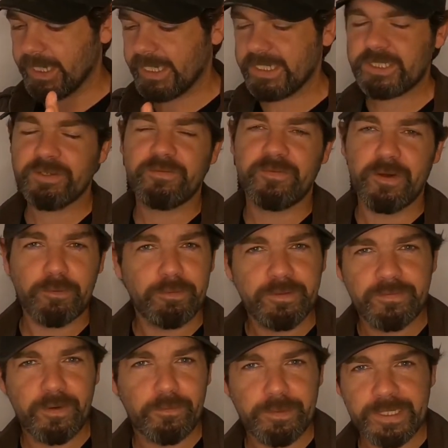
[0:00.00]
It's a very,
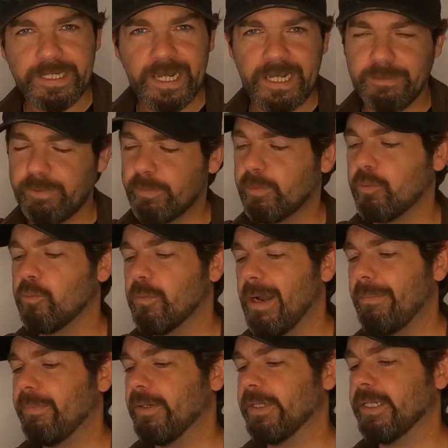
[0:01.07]
very capable
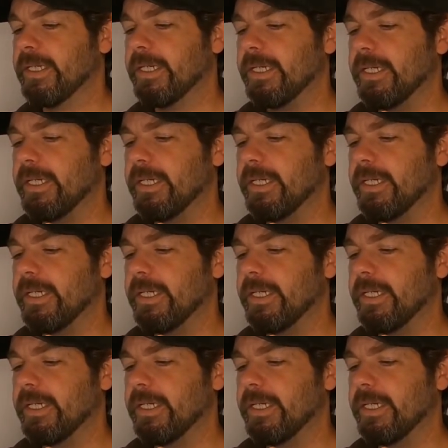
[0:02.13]
weapon.